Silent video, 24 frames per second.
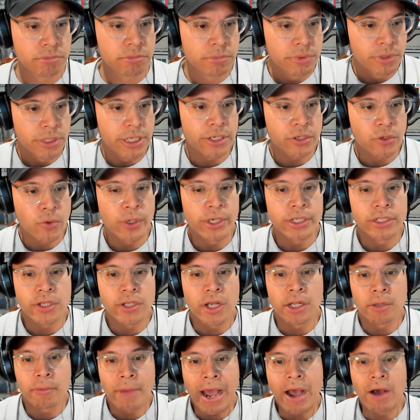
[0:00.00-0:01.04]
Gitcoin is
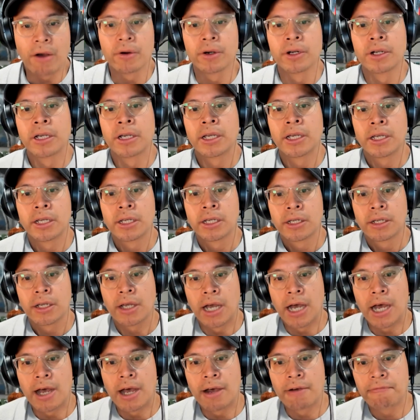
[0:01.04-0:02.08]
all about.
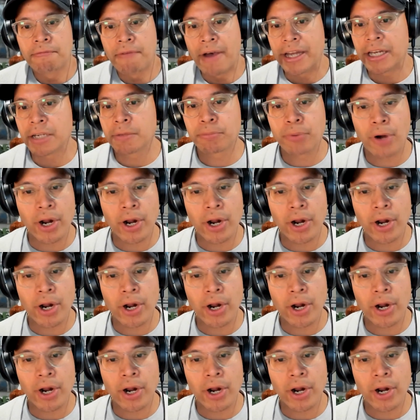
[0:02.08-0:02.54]
Finding